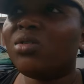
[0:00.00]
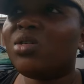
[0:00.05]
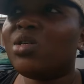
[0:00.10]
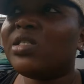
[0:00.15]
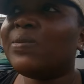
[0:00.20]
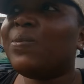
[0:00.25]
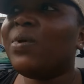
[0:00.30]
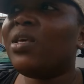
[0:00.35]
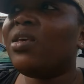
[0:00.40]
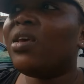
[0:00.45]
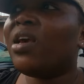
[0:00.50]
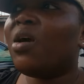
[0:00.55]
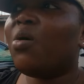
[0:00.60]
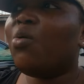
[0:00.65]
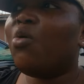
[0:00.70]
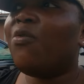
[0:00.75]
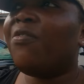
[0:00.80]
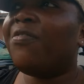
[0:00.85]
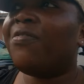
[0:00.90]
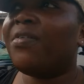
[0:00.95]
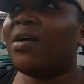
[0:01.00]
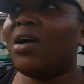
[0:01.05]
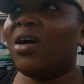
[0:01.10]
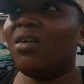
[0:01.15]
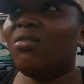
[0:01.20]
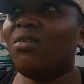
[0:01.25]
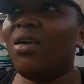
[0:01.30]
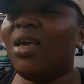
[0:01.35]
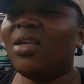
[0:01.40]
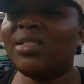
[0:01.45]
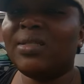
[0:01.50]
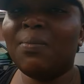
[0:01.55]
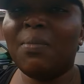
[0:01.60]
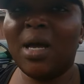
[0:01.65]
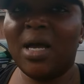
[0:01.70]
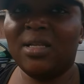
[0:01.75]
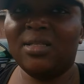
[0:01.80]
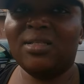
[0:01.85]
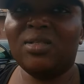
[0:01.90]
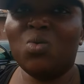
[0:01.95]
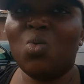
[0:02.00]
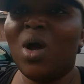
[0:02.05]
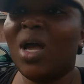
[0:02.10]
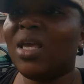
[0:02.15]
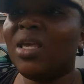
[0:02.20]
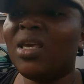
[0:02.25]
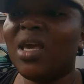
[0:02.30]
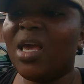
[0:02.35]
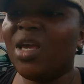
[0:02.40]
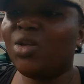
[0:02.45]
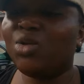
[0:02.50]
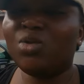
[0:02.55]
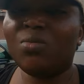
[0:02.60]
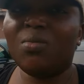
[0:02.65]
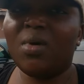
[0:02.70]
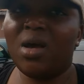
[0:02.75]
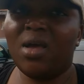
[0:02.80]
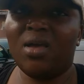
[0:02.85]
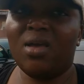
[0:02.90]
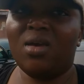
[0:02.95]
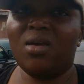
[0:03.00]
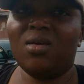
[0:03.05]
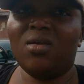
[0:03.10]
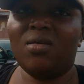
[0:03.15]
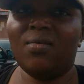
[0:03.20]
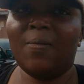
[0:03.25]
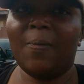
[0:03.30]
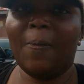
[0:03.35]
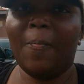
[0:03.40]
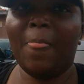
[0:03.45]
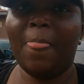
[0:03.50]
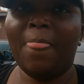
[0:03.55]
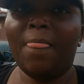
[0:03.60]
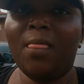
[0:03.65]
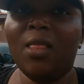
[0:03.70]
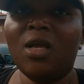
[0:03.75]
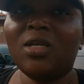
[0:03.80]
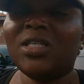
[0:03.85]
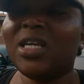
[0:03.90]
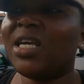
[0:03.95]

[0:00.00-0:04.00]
she's been here over eight months, one year in Jumai.